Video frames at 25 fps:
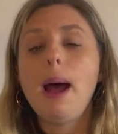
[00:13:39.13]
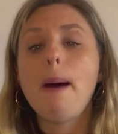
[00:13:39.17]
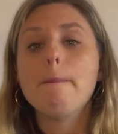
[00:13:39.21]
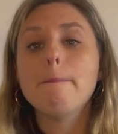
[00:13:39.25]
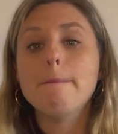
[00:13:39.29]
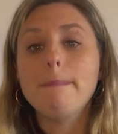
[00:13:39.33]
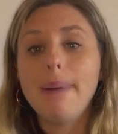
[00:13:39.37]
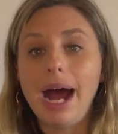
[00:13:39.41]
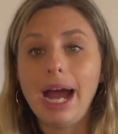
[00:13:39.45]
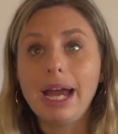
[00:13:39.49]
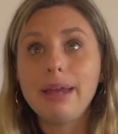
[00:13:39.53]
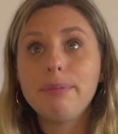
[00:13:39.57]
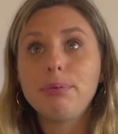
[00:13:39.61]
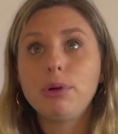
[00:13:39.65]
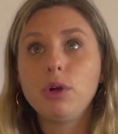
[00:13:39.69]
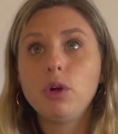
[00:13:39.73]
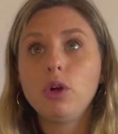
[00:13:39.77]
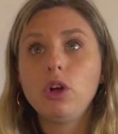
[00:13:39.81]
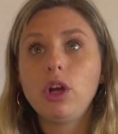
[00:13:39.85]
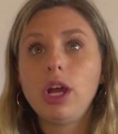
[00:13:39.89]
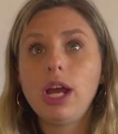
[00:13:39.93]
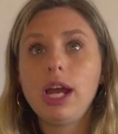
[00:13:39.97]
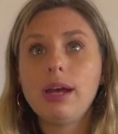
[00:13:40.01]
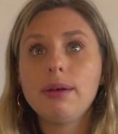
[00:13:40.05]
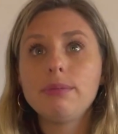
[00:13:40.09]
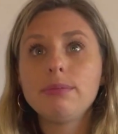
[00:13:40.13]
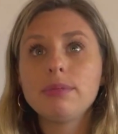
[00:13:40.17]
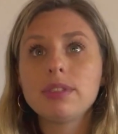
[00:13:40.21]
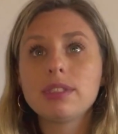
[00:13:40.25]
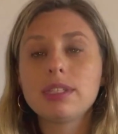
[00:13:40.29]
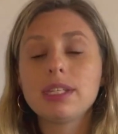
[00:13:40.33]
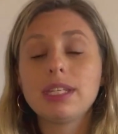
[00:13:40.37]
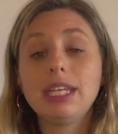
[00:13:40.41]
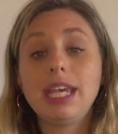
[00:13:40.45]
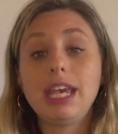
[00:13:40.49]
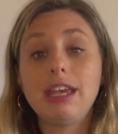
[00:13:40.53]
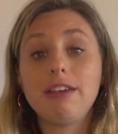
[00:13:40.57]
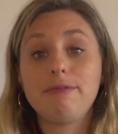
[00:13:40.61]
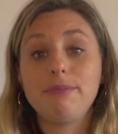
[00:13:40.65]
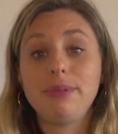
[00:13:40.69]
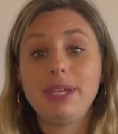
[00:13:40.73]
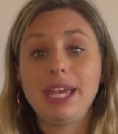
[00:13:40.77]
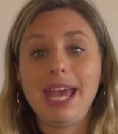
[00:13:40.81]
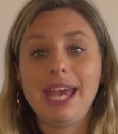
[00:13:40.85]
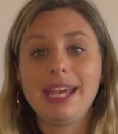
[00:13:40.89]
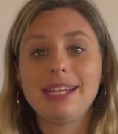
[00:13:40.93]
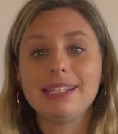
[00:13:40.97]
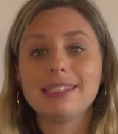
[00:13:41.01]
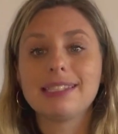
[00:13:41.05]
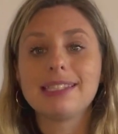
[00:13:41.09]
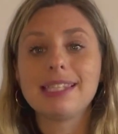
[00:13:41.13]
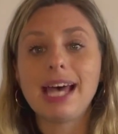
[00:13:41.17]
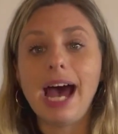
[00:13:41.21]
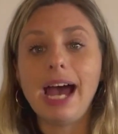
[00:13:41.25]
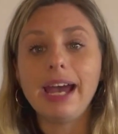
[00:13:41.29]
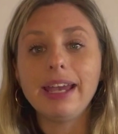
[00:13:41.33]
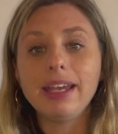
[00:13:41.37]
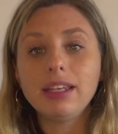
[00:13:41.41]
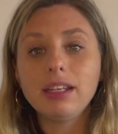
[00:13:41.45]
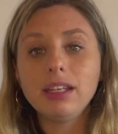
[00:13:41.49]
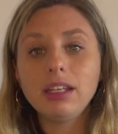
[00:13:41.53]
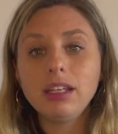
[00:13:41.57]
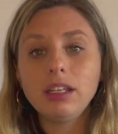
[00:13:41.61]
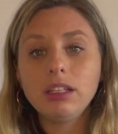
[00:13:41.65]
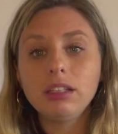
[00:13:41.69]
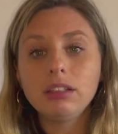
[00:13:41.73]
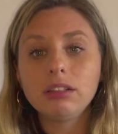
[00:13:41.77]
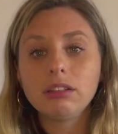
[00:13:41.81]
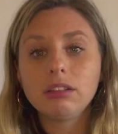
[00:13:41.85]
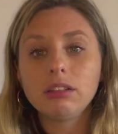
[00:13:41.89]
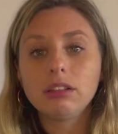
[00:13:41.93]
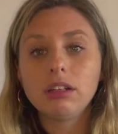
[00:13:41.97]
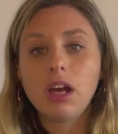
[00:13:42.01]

My programs gave me anxiety,